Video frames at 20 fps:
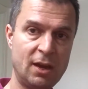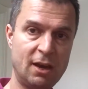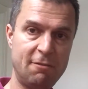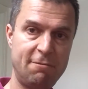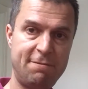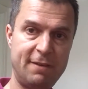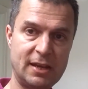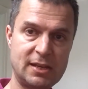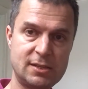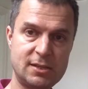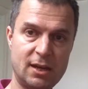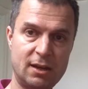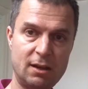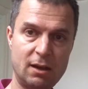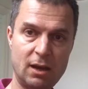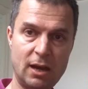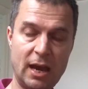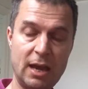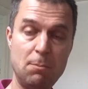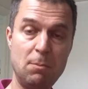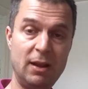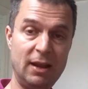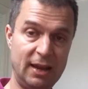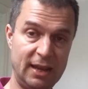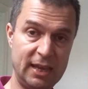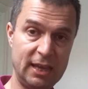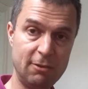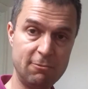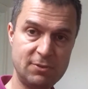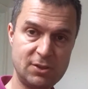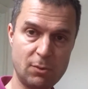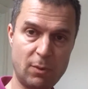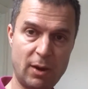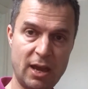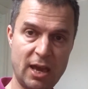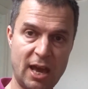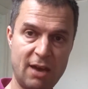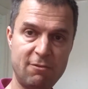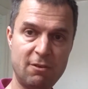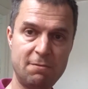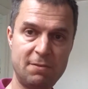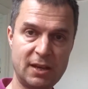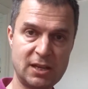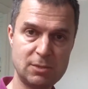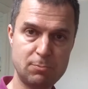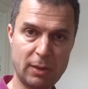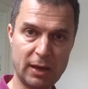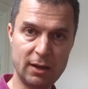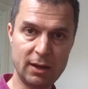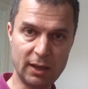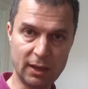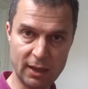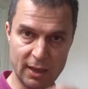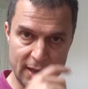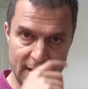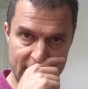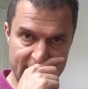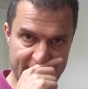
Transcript: I fixed that, I believe, so I have a fix pending.